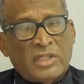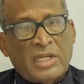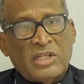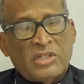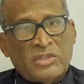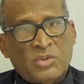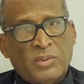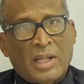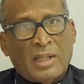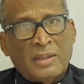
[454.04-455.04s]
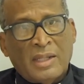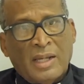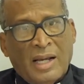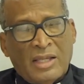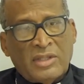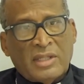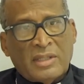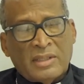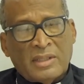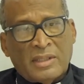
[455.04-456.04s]
good lay people as well, who were
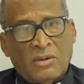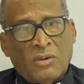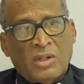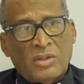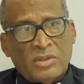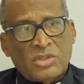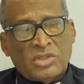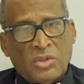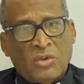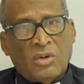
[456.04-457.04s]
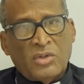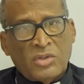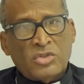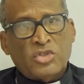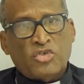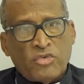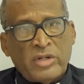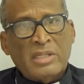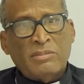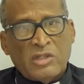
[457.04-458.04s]
exemplary members of our
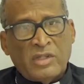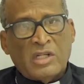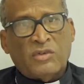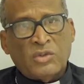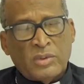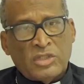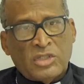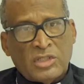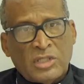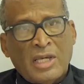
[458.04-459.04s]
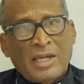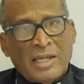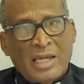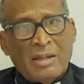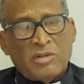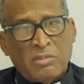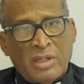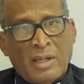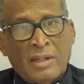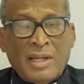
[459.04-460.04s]
community, who by their
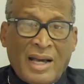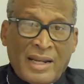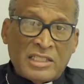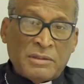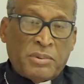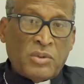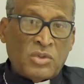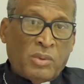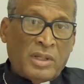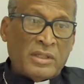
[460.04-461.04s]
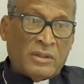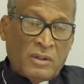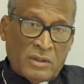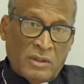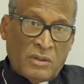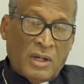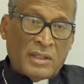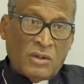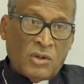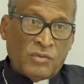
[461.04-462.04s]
example, and sometimes a quiet,
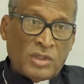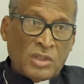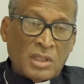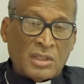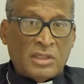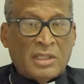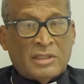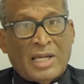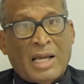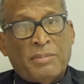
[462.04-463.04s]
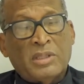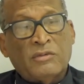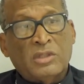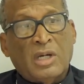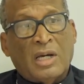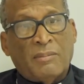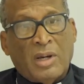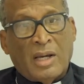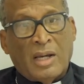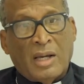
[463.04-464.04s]
unspoken example,
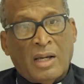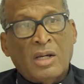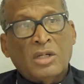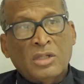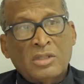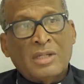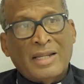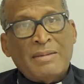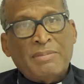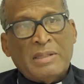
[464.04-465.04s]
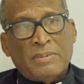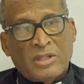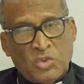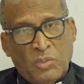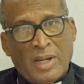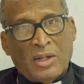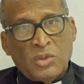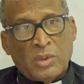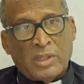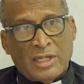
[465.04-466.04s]
encouraged me to be a
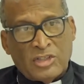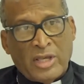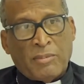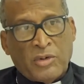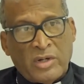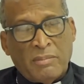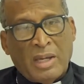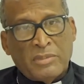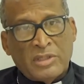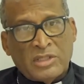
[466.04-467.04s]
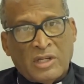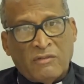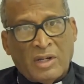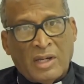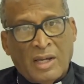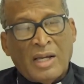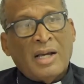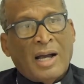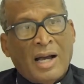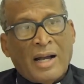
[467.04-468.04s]
priest and to respond to the vocation of the priesthood.